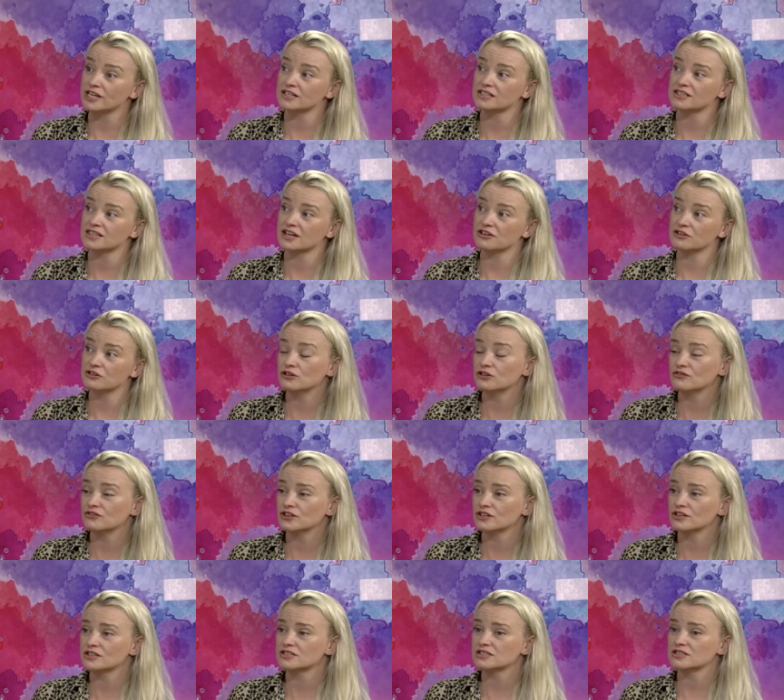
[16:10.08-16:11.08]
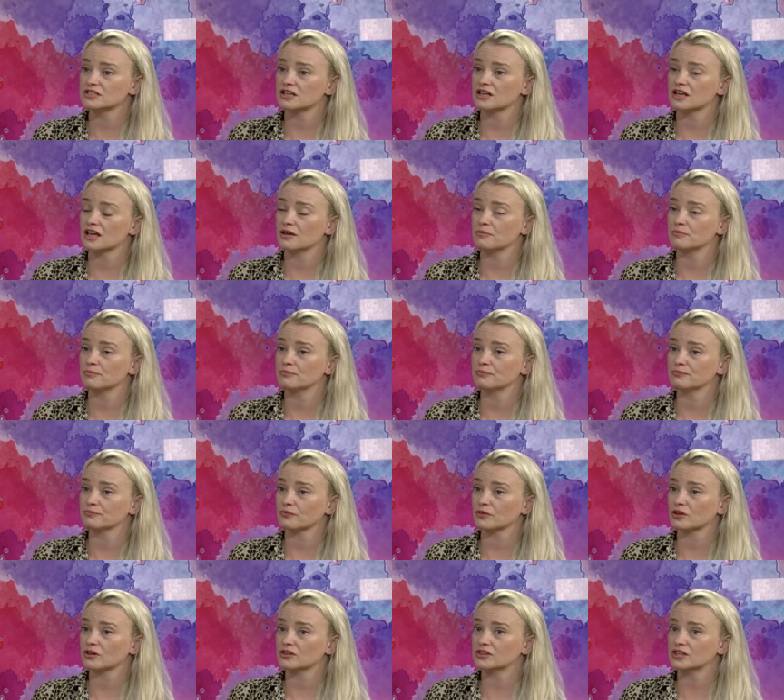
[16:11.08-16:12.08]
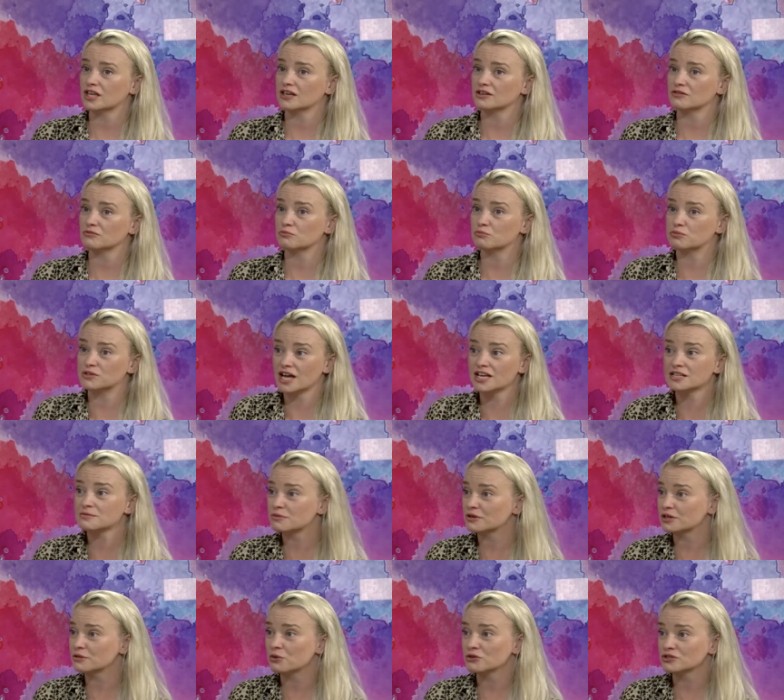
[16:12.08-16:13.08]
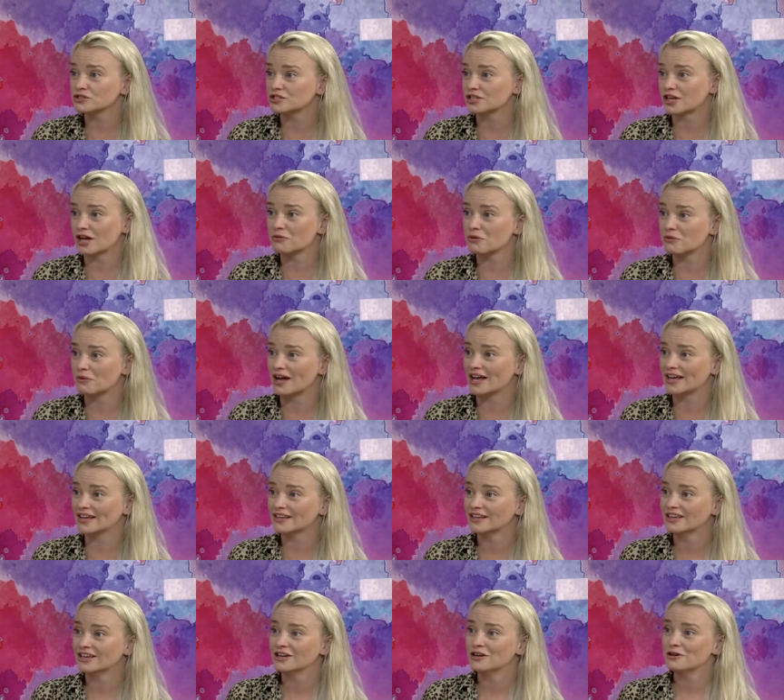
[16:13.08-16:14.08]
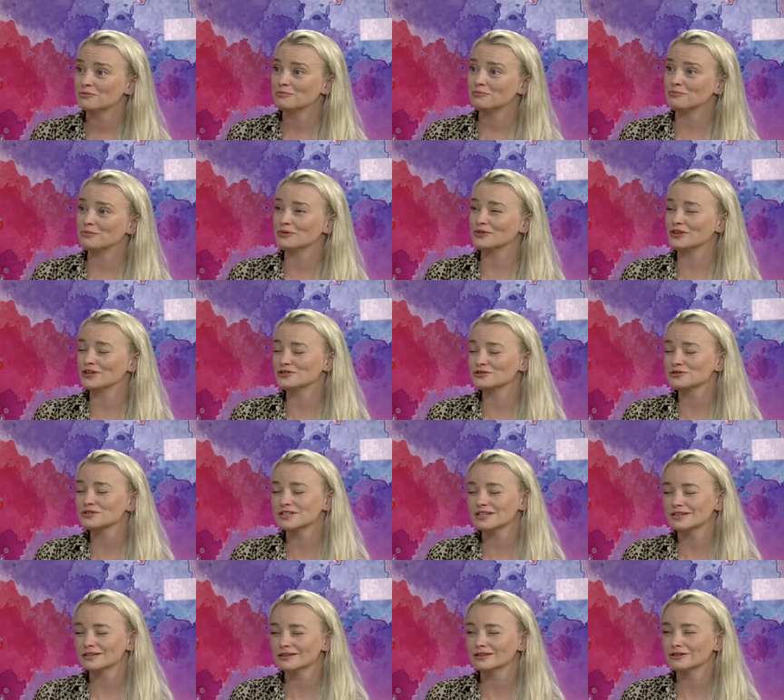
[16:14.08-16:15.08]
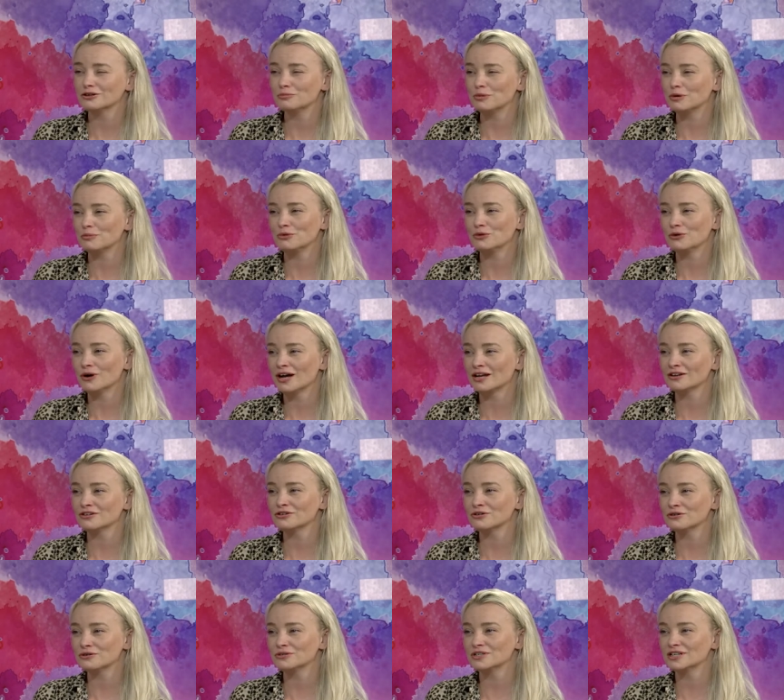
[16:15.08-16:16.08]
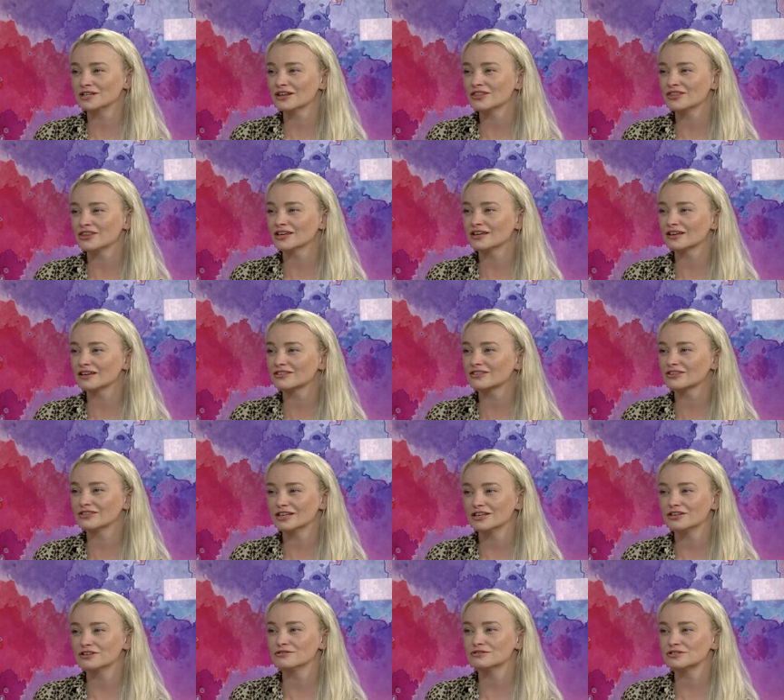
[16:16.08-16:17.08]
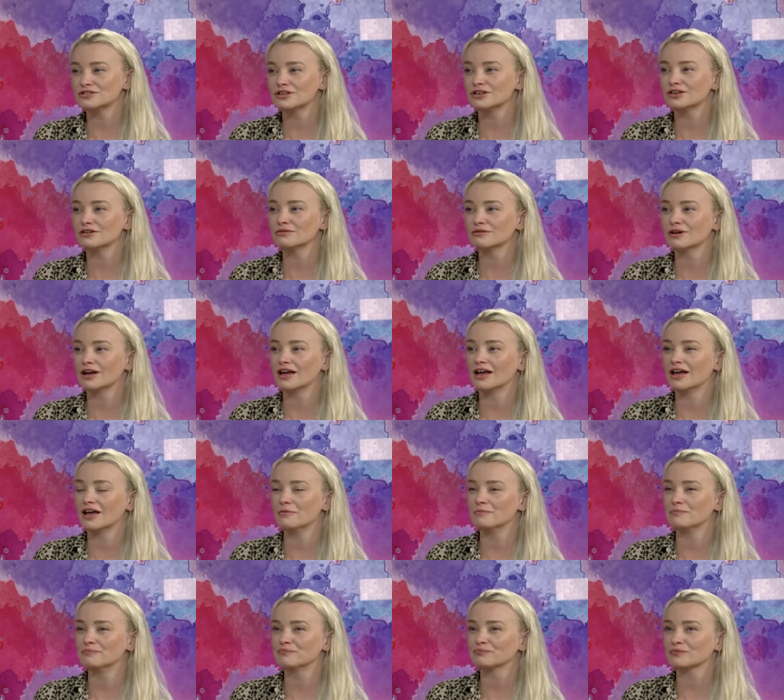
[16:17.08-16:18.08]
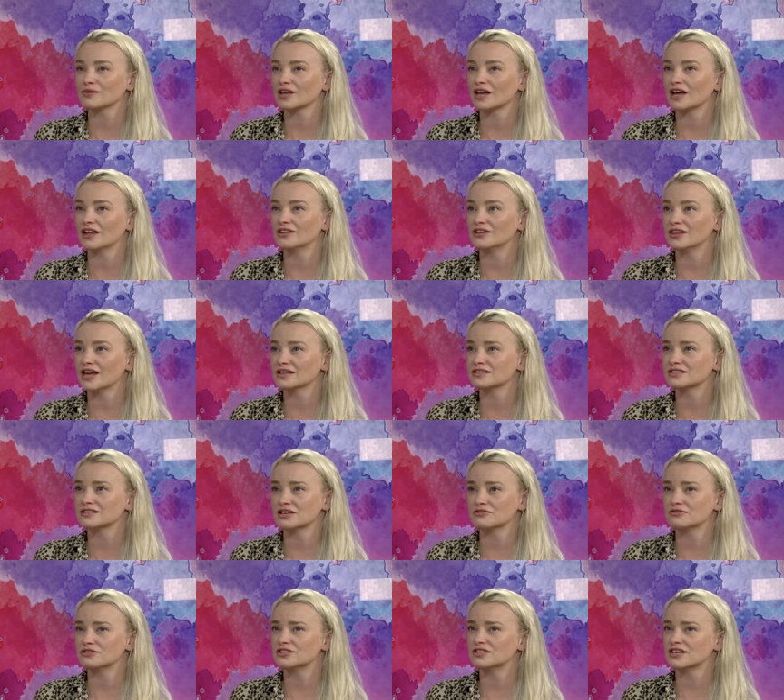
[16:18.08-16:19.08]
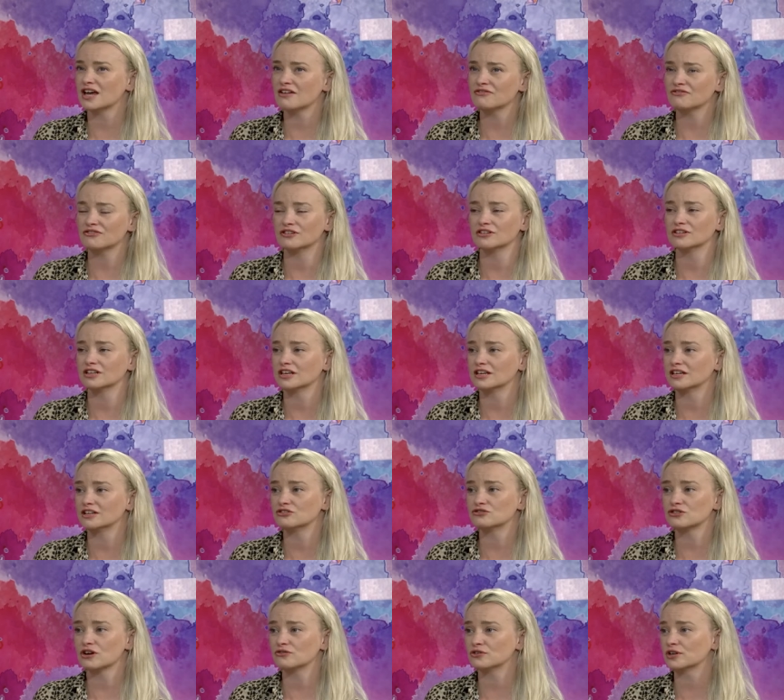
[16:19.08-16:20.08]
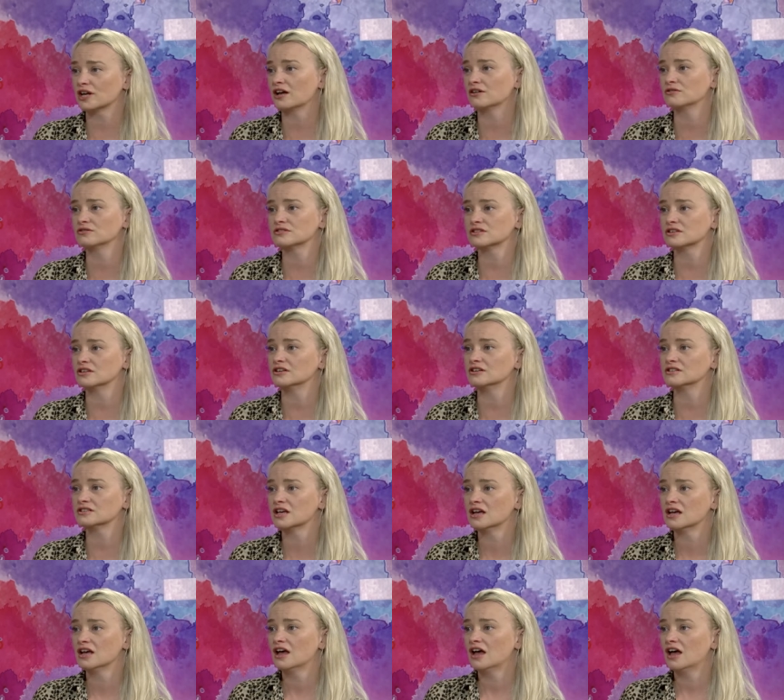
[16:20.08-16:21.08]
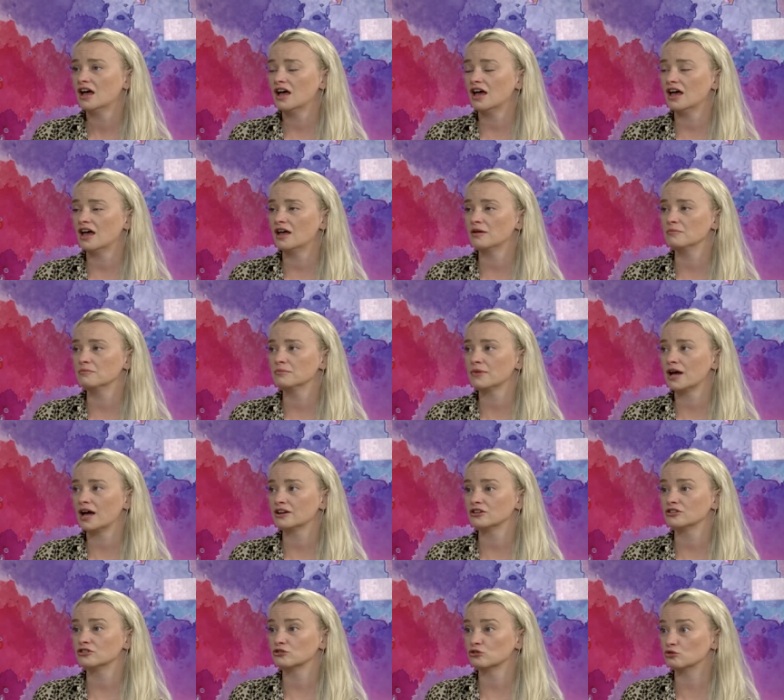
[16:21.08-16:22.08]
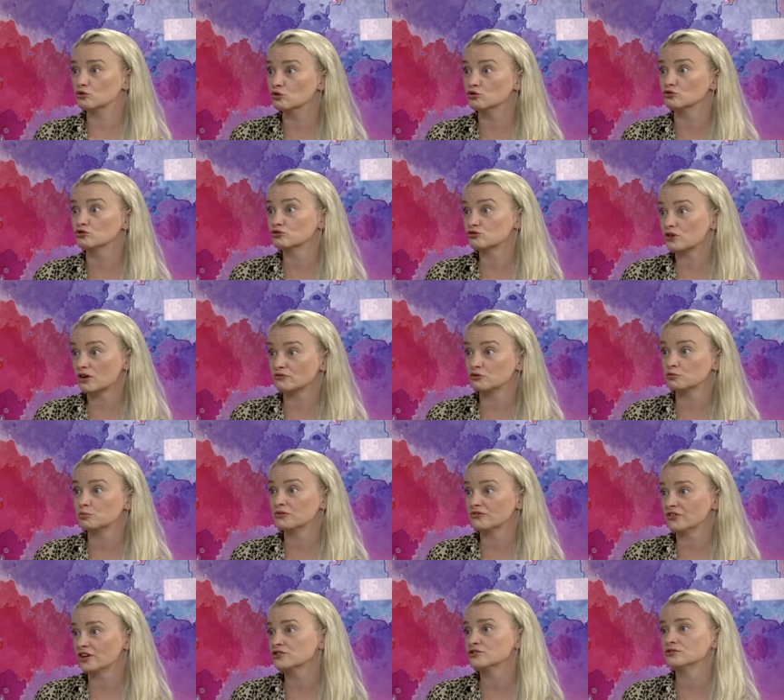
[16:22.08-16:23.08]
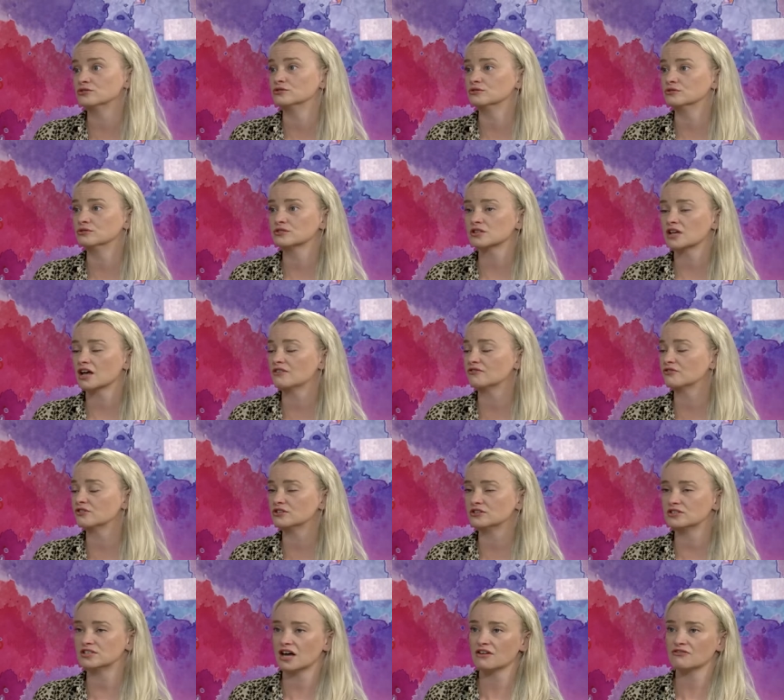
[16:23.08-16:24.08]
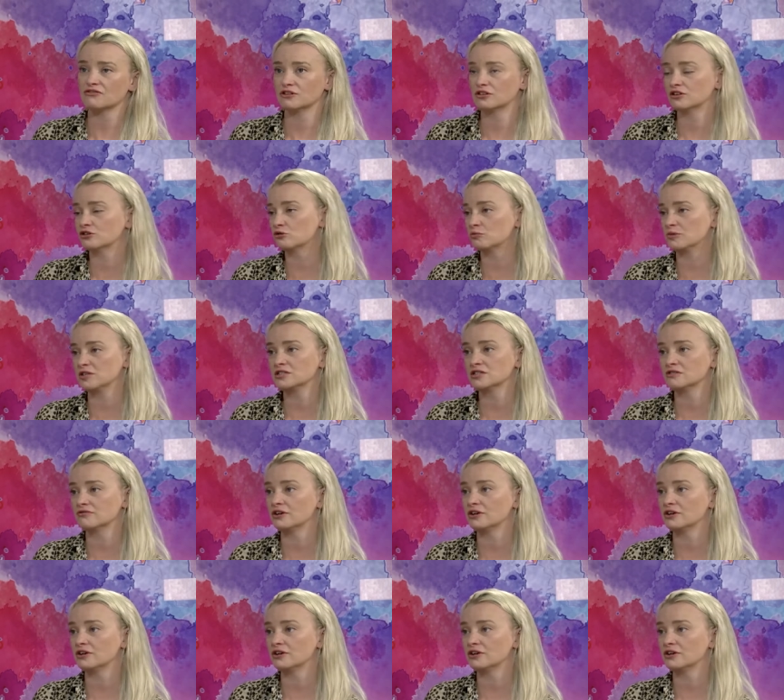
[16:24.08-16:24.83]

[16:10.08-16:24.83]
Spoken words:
they're nervous, they desperately want to go away, but they just need a little bit more hand-holding, I think, than they used to. And that's so definitely travel counsellors and good travel professionals have definitely come into their own